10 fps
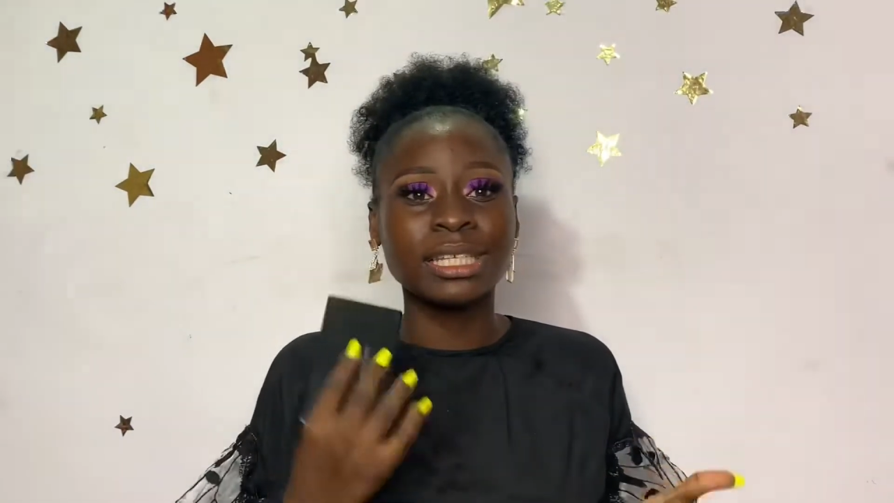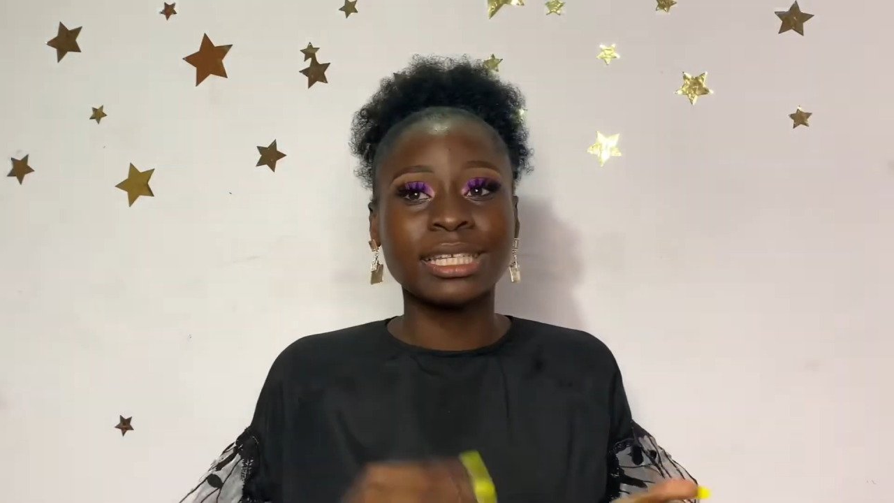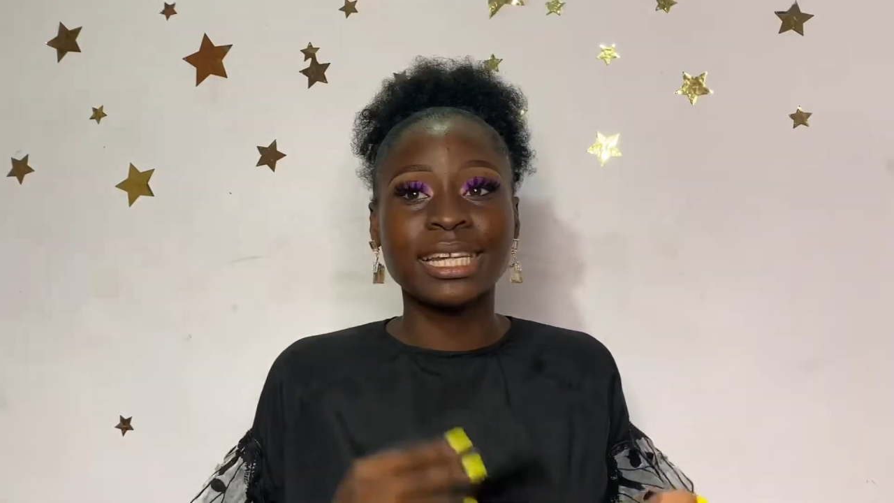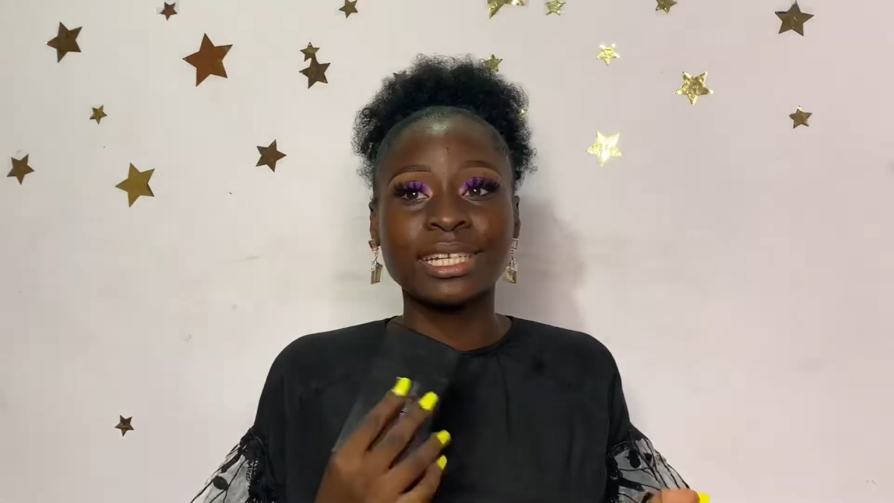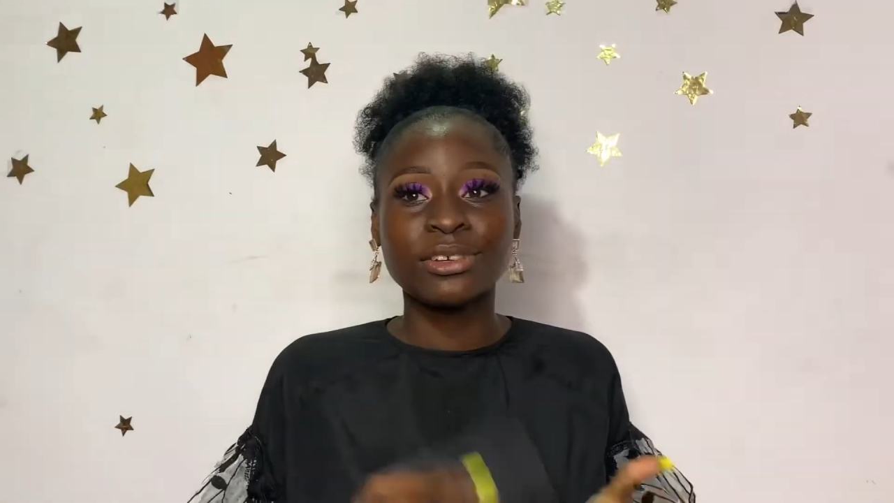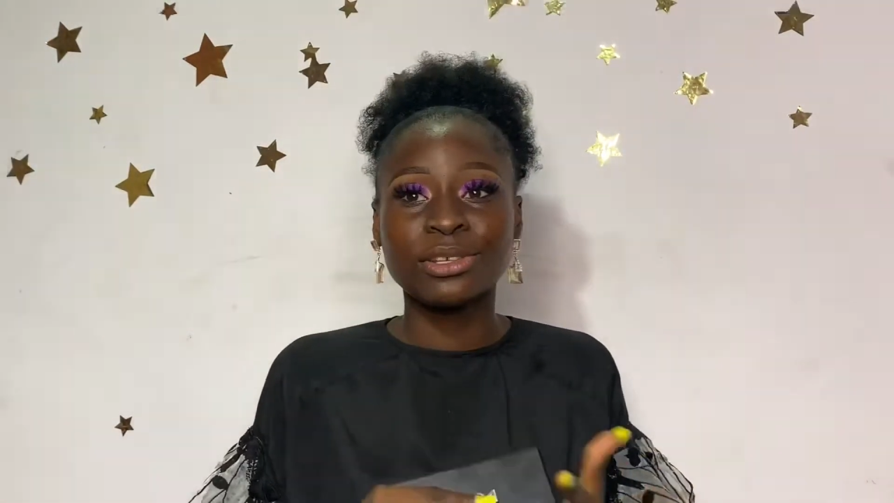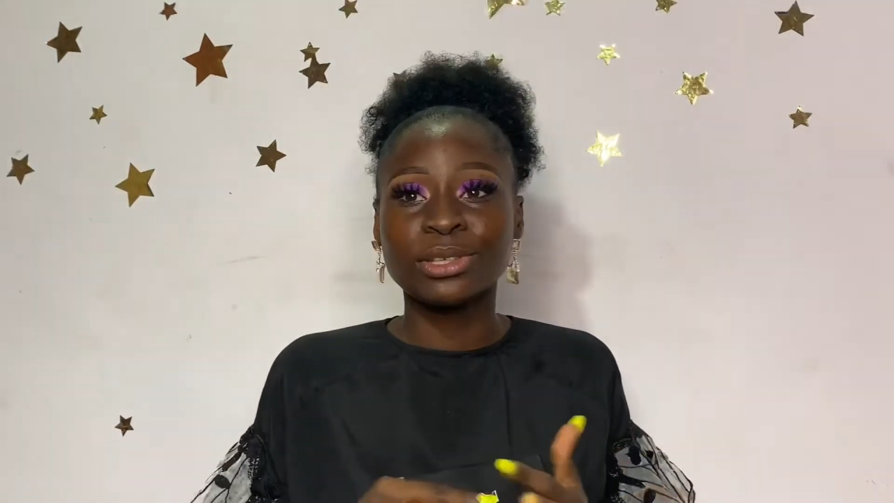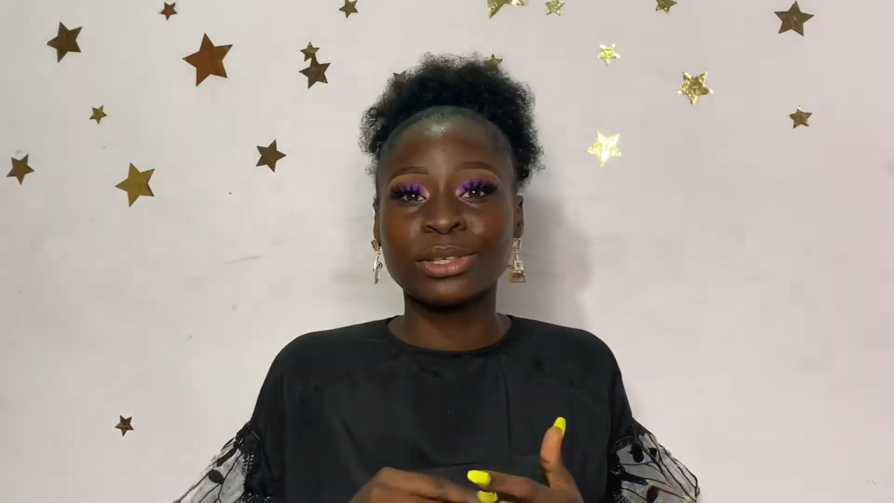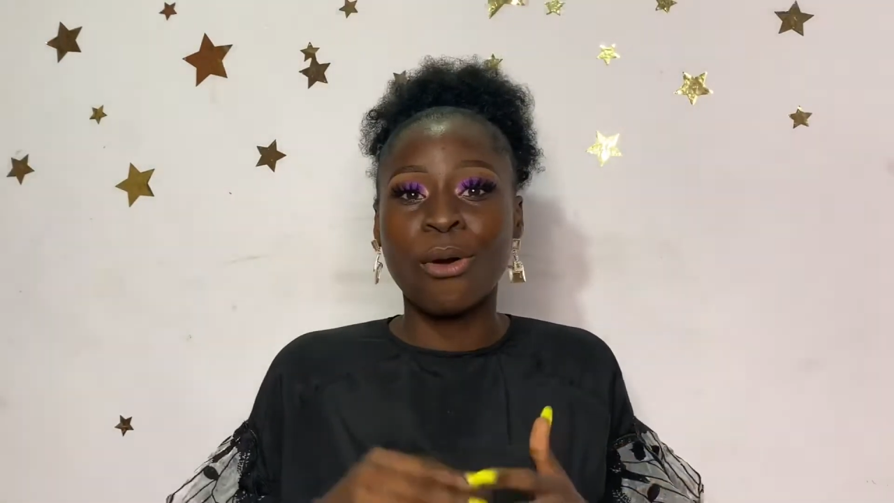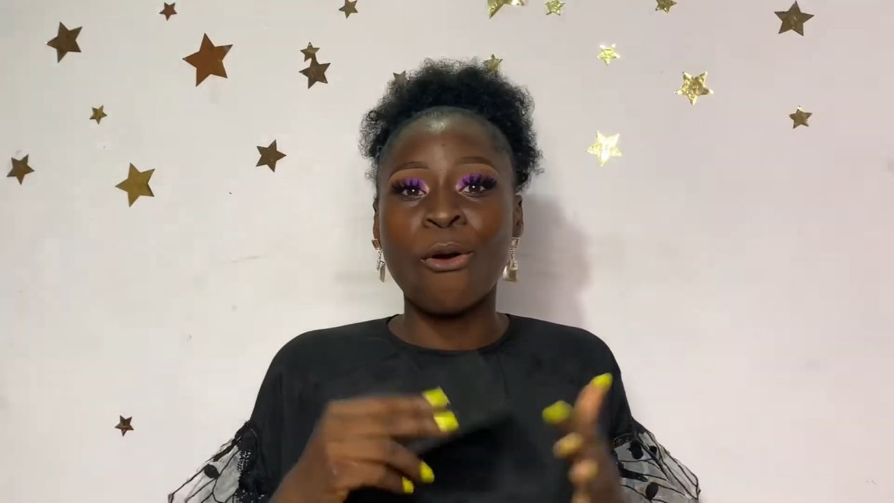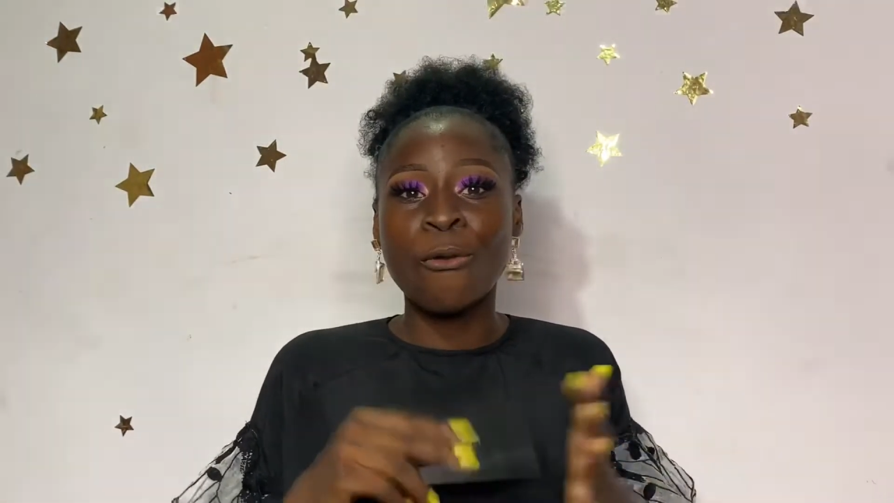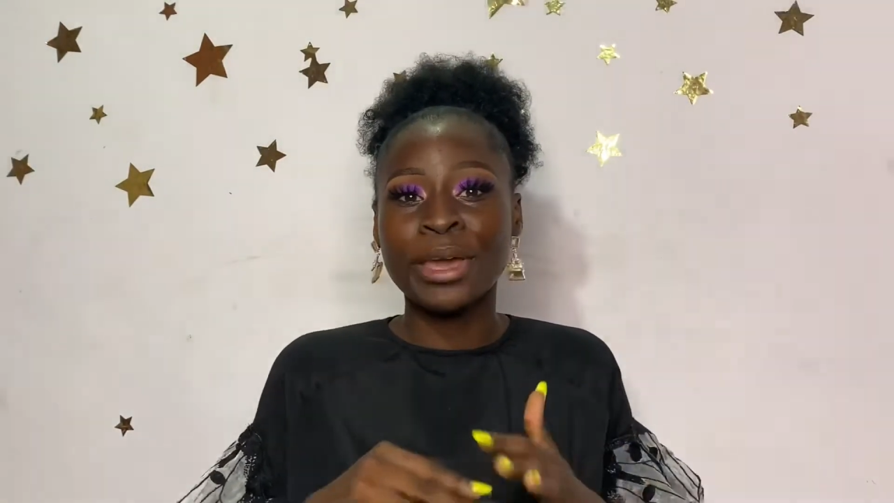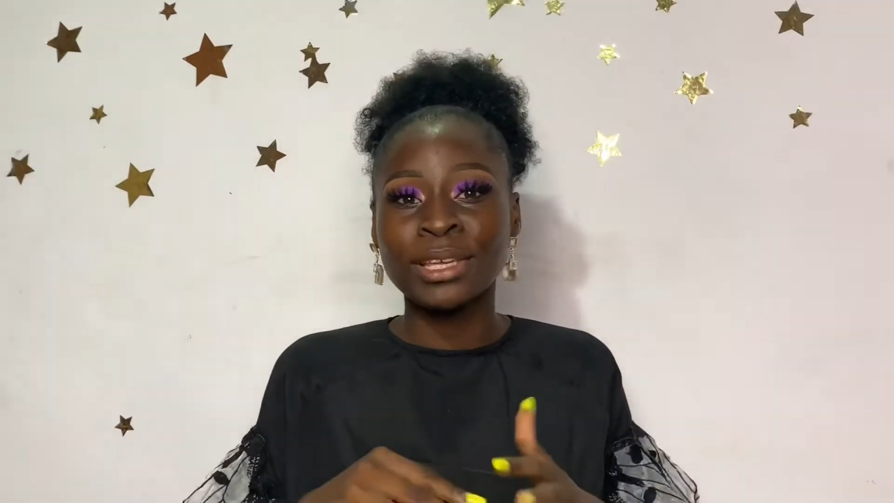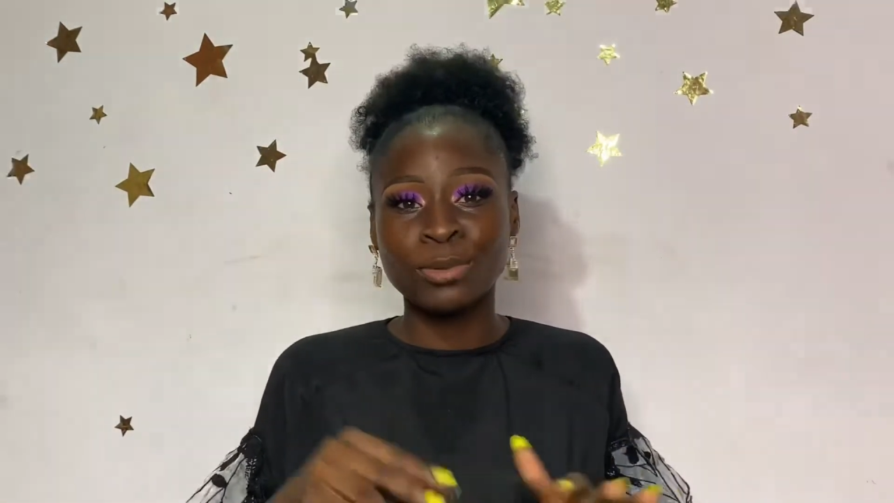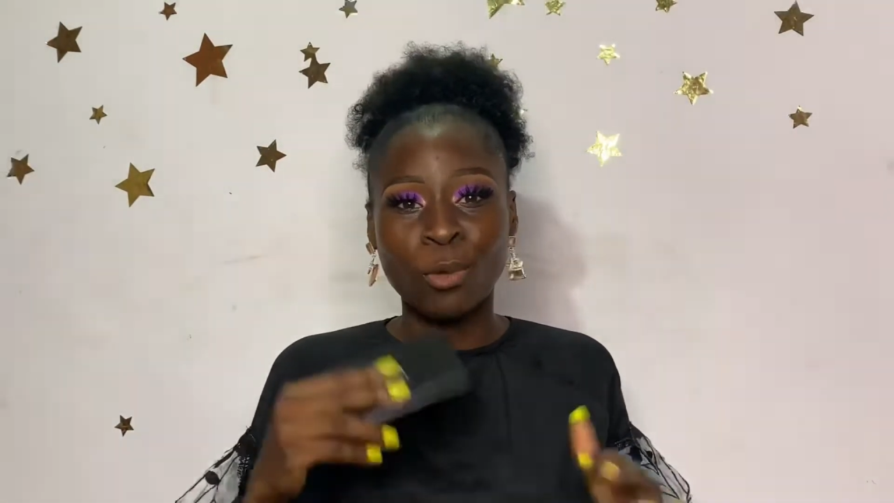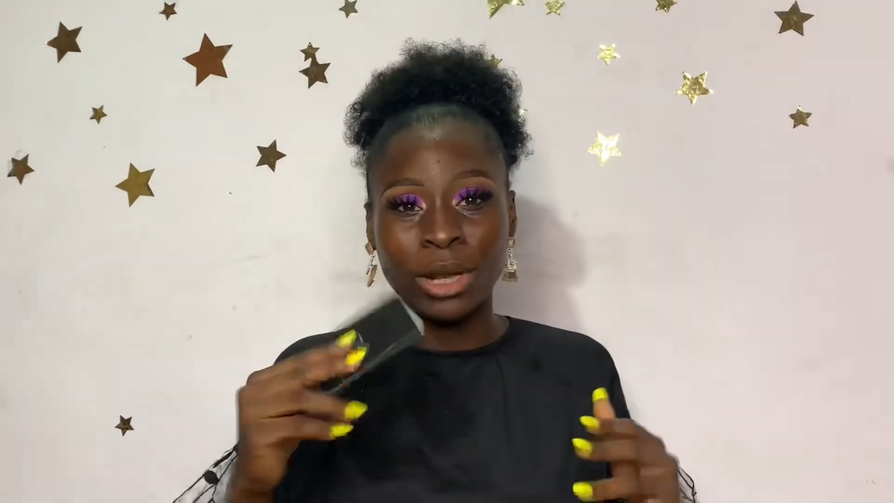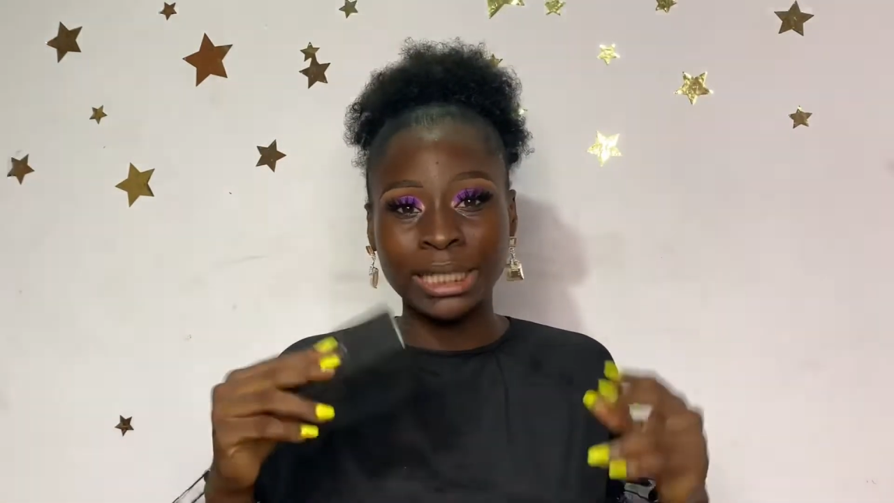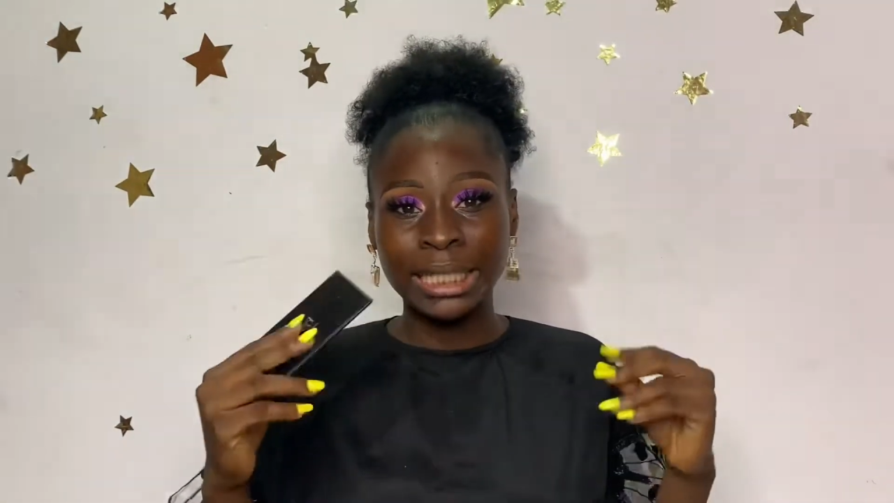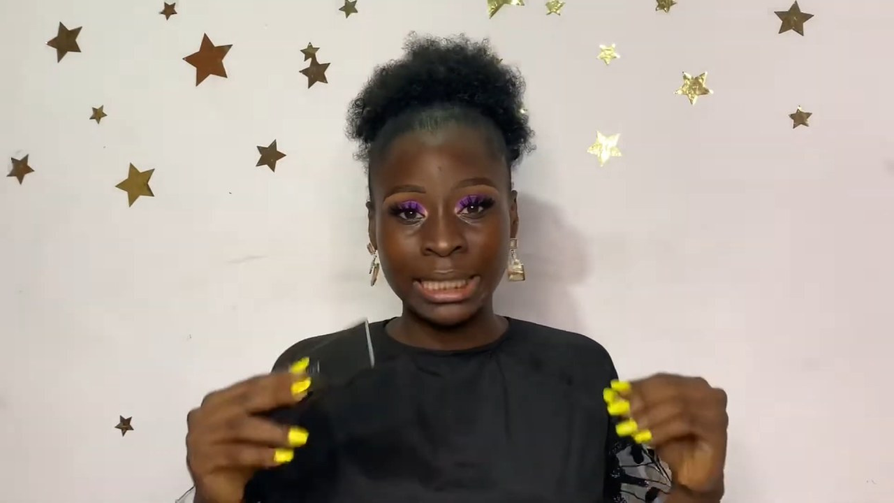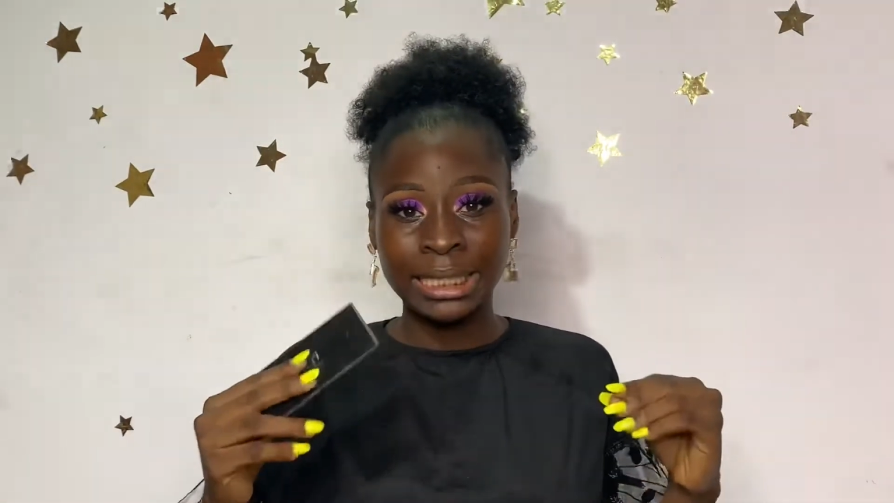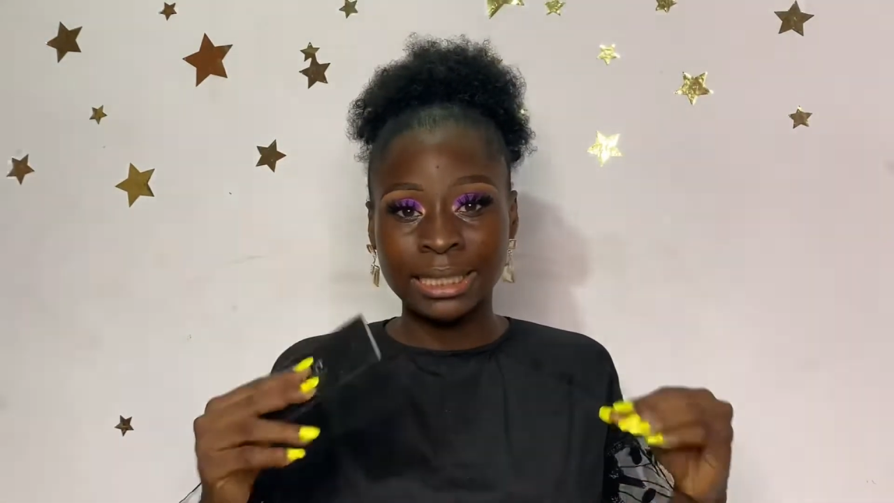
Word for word: there's just always one need